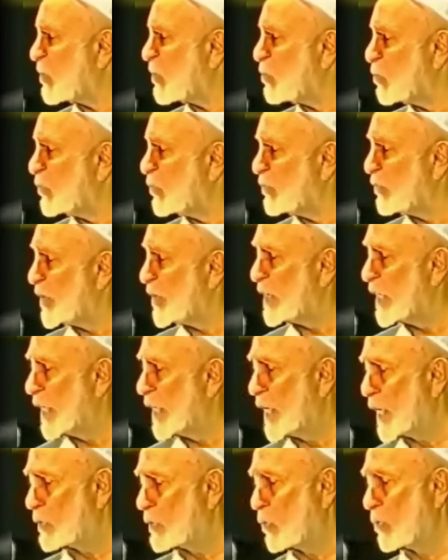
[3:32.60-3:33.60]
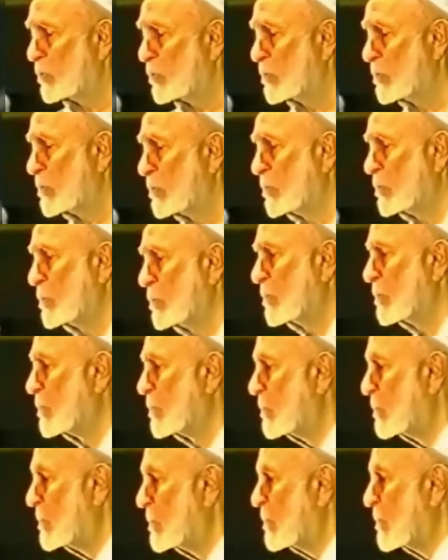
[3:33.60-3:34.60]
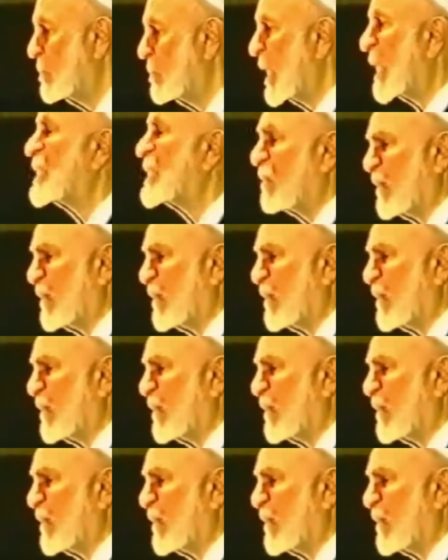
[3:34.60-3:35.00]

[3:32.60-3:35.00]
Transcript: taghlu fi dinikum. That's